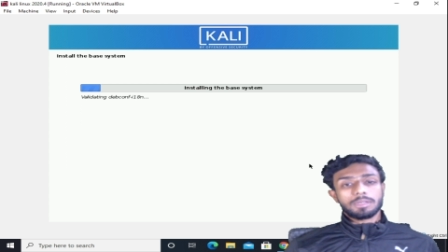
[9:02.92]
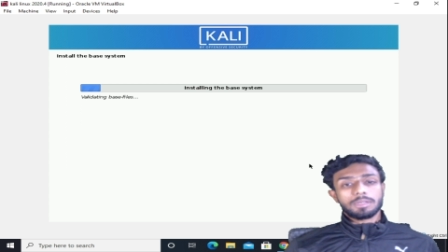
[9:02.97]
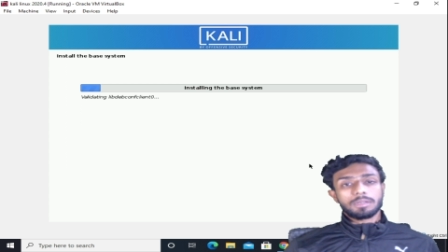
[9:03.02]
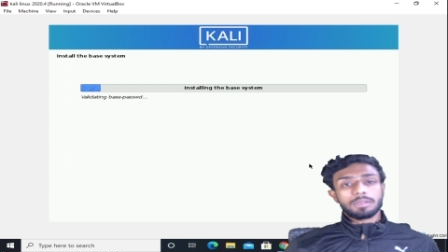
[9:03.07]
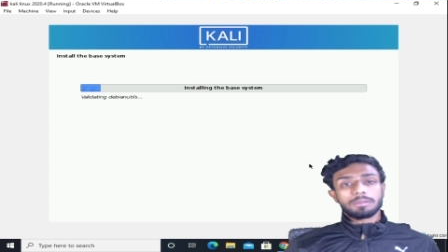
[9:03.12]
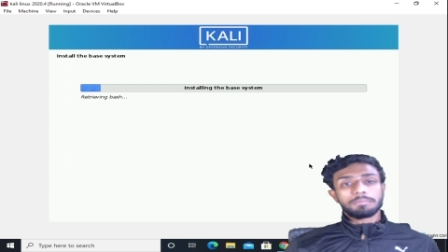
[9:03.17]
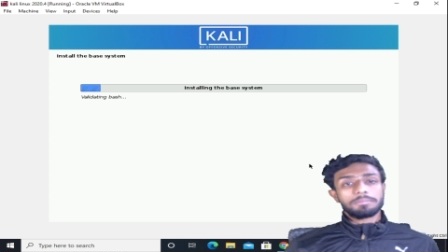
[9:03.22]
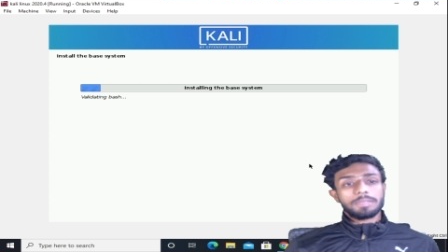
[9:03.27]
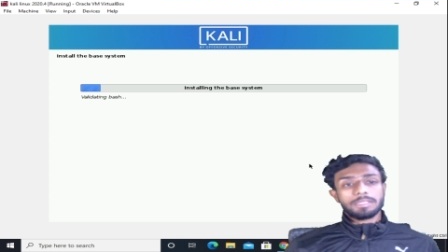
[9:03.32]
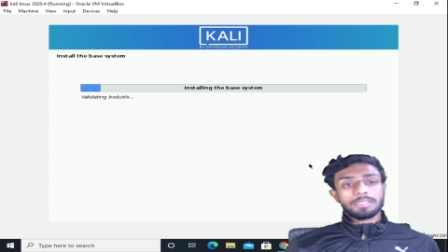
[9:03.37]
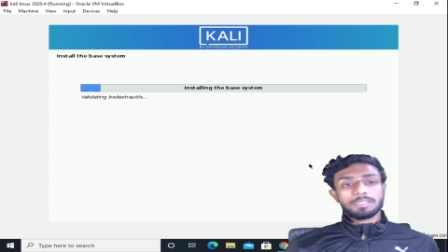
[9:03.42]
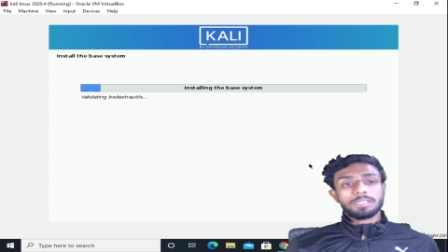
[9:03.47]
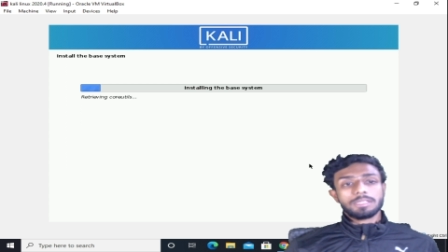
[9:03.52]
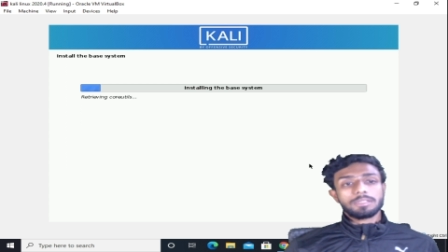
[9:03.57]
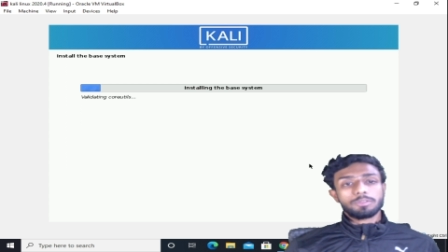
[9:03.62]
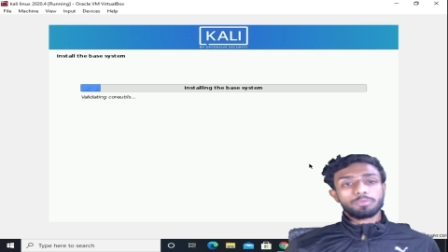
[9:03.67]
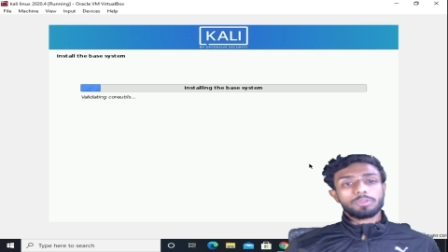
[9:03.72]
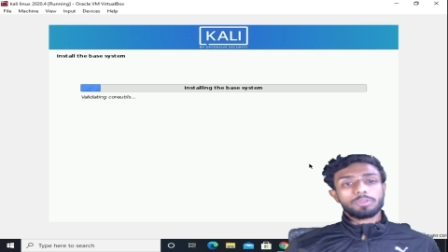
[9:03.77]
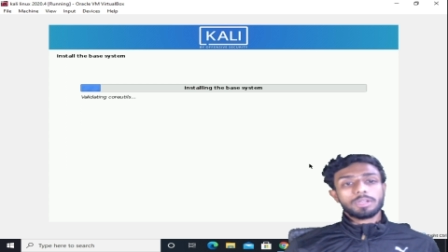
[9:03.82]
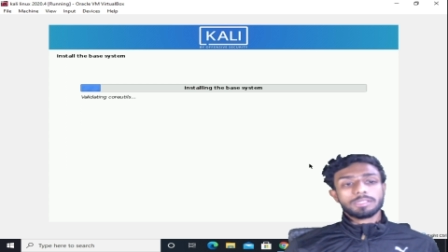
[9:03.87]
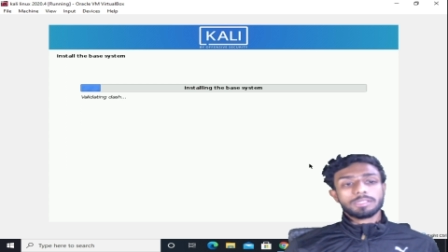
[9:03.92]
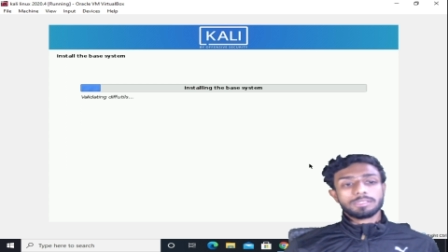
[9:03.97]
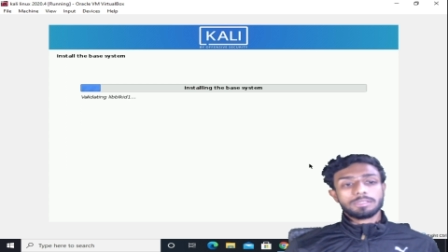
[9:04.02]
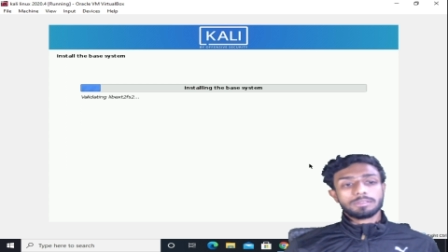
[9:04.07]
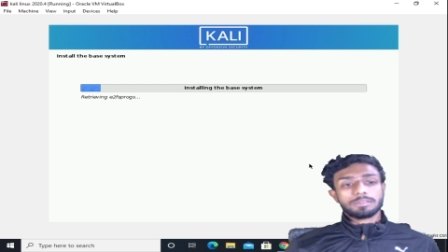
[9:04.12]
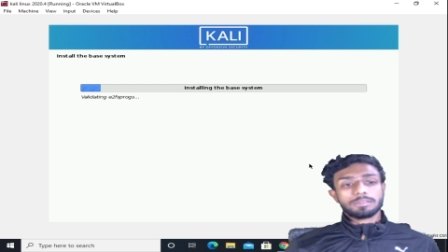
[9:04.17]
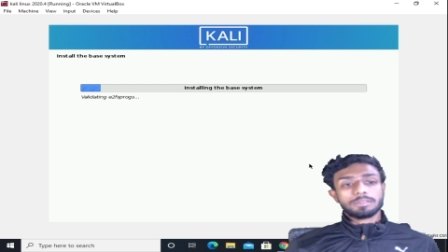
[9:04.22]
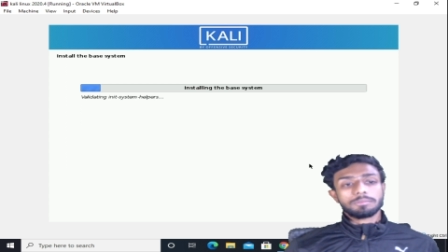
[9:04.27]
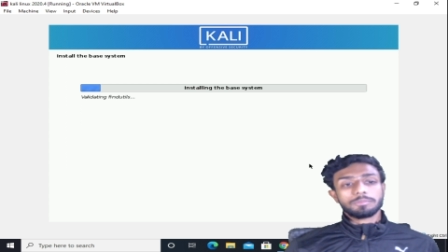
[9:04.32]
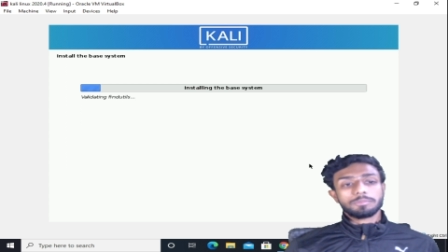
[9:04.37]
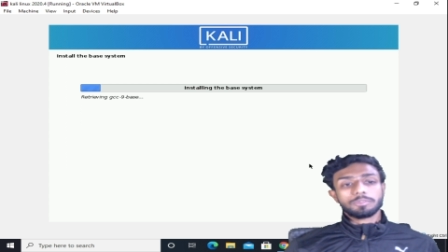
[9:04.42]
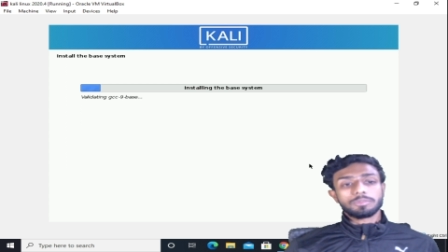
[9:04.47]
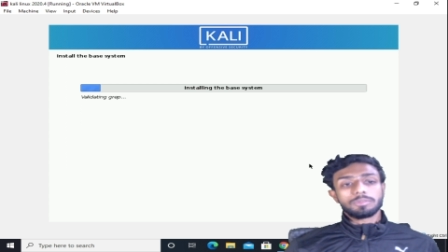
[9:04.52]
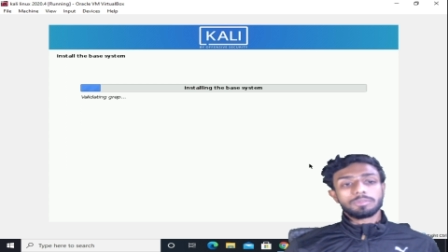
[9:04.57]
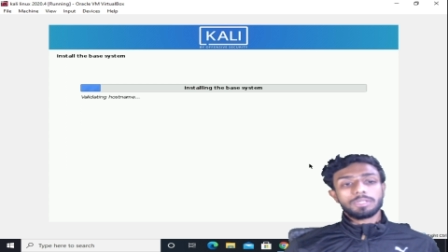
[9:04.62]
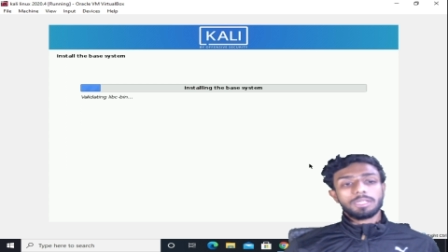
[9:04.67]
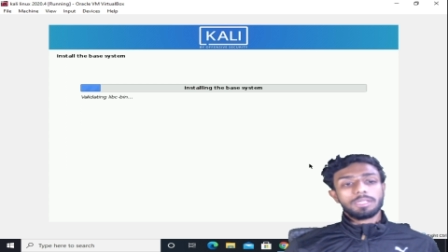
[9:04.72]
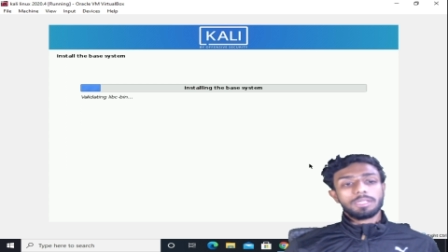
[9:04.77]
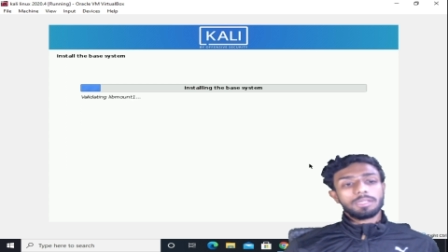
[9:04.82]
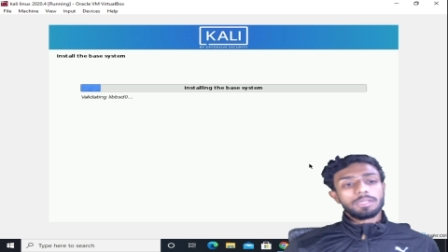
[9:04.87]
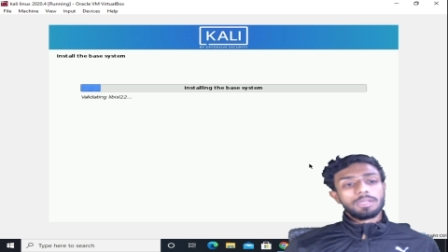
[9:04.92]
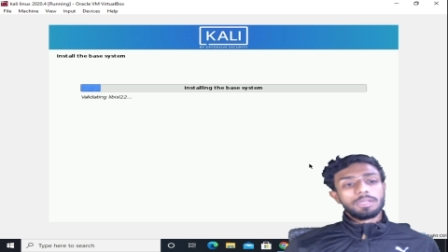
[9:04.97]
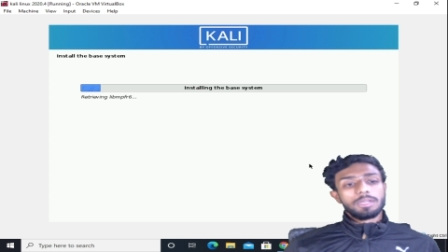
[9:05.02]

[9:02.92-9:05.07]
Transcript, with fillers: uh, basic request systems only